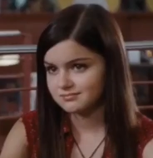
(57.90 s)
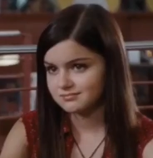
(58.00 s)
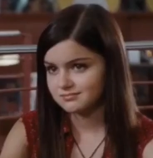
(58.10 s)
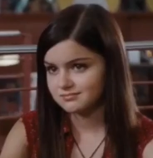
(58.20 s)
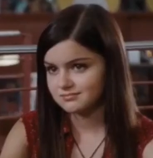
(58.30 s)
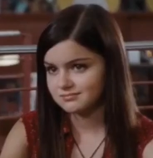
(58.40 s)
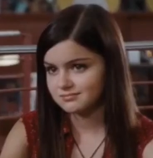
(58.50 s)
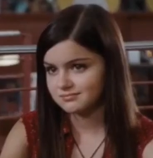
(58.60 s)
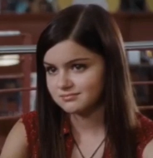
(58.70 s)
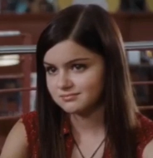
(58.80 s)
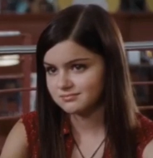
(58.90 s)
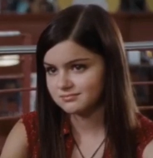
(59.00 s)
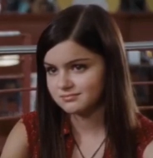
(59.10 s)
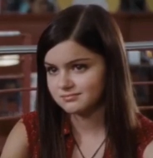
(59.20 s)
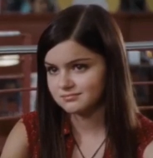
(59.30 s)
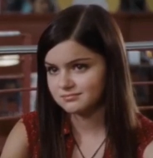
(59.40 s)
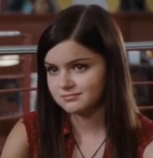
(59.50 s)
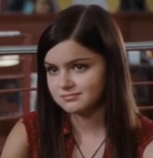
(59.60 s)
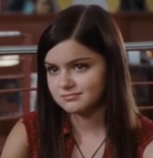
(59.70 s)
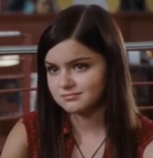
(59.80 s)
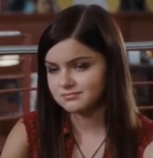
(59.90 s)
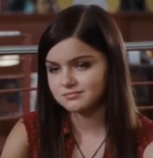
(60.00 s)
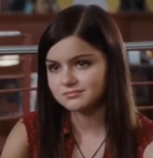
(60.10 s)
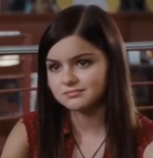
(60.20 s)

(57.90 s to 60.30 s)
[no speech]